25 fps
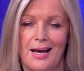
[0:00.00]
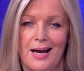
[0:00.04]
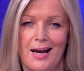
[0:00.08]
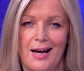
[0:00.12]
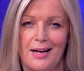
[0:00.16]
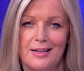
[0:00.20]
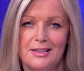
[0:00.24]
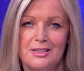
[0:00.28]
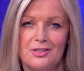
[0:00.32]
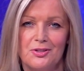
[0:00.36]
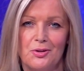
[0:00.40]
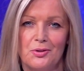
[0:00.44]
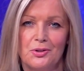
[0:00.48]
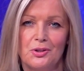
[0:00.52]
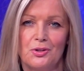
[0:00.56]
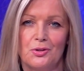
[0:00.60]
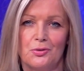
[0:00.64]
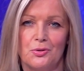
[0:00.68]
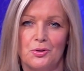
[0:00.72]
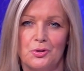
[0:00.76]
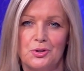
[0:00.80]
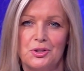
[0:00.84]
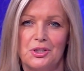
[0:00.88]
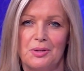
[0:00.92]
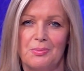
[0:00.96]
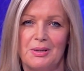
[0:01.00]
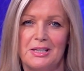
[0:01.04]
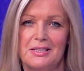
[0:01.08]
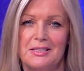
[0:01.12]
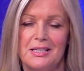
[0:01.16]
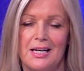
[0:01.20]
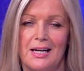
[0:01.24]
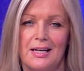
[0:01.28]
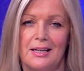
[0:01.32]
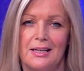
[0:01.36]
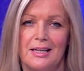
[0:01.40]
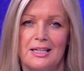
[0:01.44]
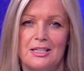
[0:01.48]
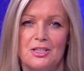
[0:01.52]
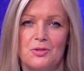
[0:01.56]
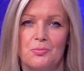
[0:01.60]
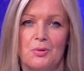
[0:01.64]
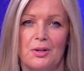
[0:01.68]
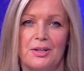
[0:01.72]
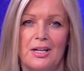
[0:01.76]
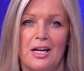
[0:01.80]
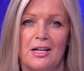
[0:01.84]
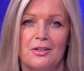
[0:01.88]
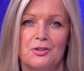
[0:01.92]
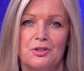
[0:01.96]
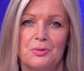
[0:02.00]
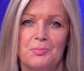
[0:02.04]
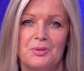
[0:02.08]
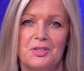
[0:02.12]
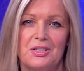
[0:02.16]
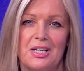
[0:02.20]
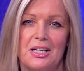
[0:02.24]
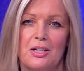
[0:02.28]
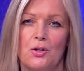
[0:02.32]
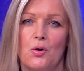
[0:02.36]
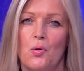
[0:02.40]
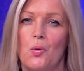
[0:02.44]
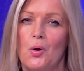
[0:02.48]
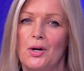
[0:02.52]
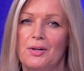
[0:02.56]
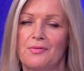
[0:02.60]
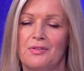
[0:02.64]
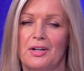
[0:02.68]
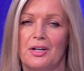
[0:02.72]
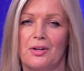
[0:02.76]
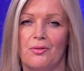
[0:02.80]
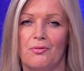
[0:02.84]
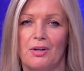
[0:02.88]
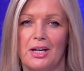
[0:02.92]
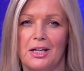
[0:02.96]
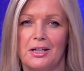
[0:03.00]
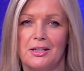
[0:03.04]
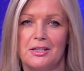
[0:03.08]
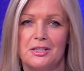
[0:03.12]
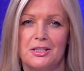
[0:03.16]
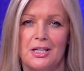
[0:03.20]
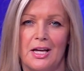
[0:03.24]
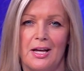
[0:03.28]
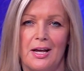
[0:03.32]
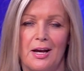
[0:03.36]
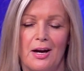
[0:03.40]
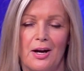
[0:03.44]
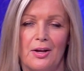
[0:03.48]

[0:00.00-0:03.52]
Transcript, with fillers: and is on course to maintain its 100% qualifying record